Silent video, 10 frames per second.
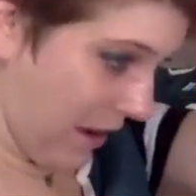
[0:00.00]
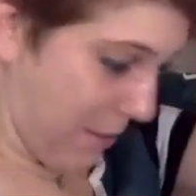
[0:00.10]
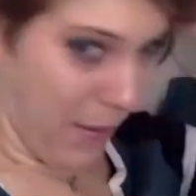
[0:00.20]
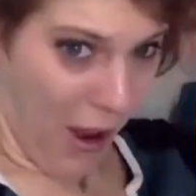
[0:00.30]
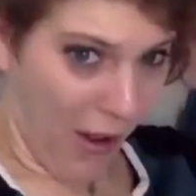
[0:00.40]
in a
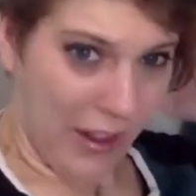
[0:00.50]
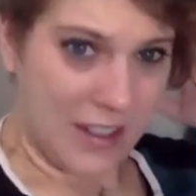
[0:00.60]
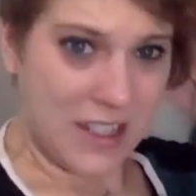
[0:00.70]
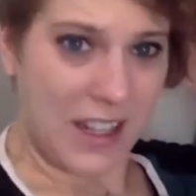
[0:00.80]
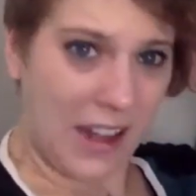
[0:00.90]
PPR
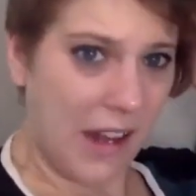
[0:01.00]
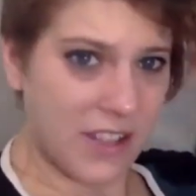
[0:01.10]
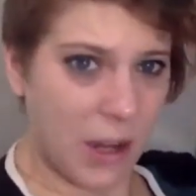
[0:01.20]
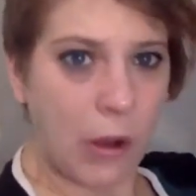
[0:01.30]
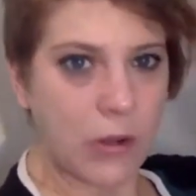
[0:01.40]
league to have
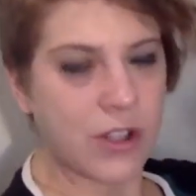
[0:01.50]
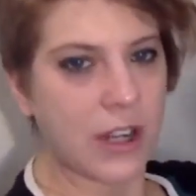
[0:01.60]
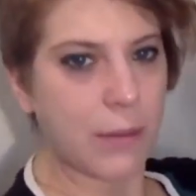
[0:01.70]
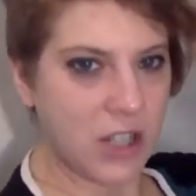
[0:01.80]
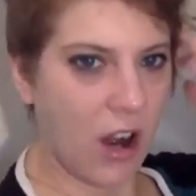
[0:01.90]
someone who's
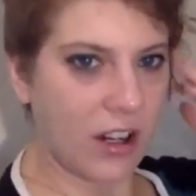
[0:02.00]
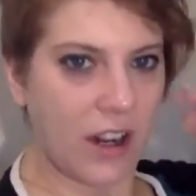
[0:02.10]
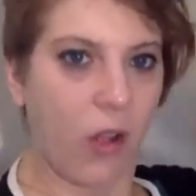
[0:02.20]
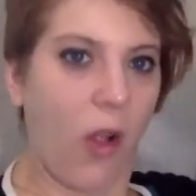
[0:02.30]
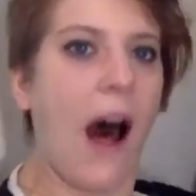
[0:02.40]
going to be
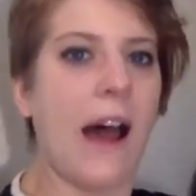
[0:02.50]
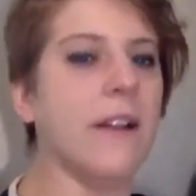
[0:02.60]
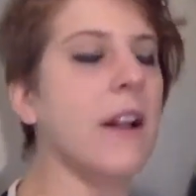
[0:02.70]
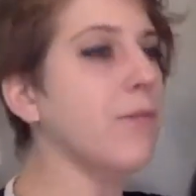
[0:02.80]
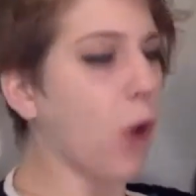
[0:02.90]
targeted a lot,
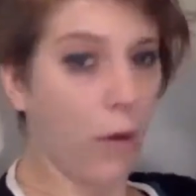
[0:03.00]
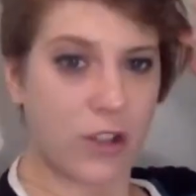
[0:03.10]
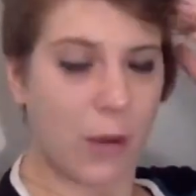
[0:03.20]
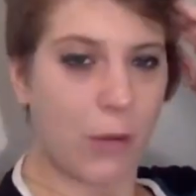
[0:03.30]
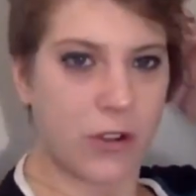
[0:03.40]
or
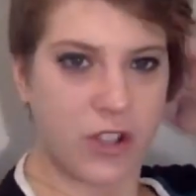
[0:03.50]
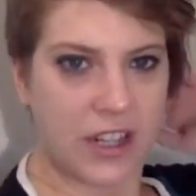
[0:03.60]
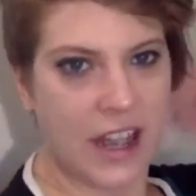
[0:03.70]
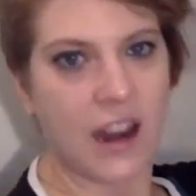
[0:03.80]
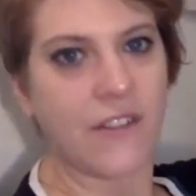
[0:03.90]
someone who's going
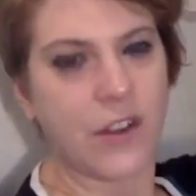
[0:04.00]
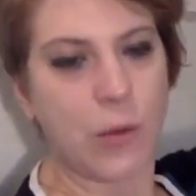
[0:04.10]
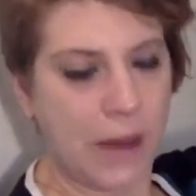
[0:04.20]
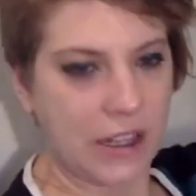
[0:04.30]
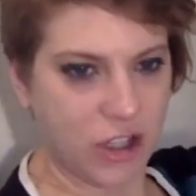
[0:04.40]
to get a
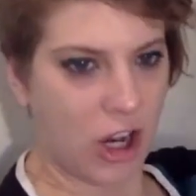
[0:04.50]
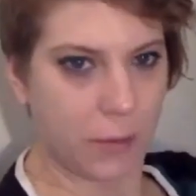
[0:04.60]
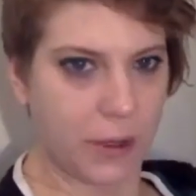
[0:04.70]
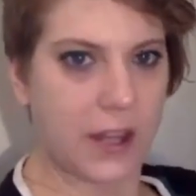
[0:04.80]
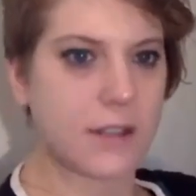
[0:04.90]
few big
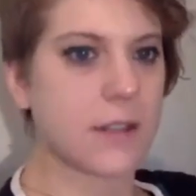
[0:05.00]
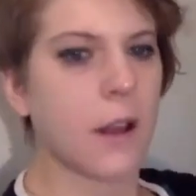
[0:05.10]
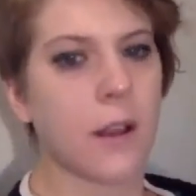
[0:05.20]
chunk plays.